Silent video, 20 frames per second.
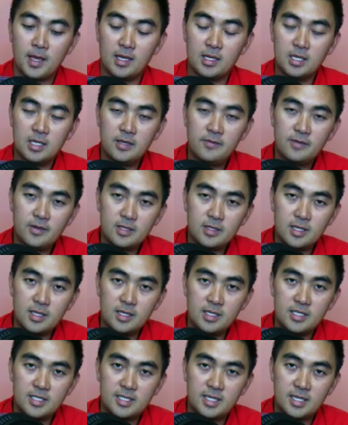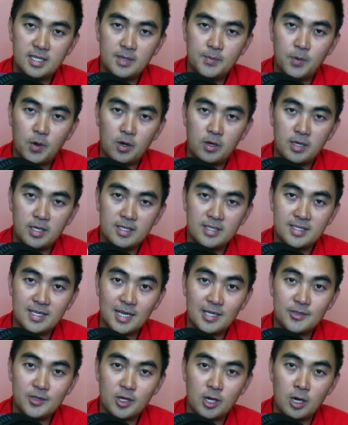and leaving the sticky part
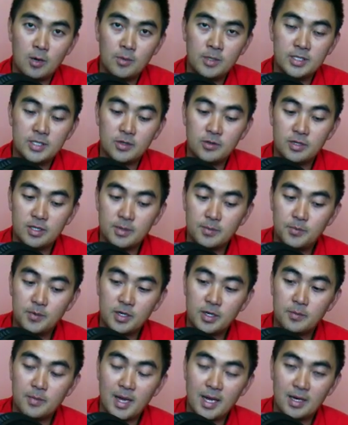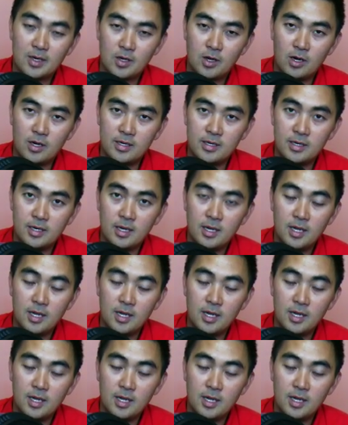inside your helmet so you can put it back on.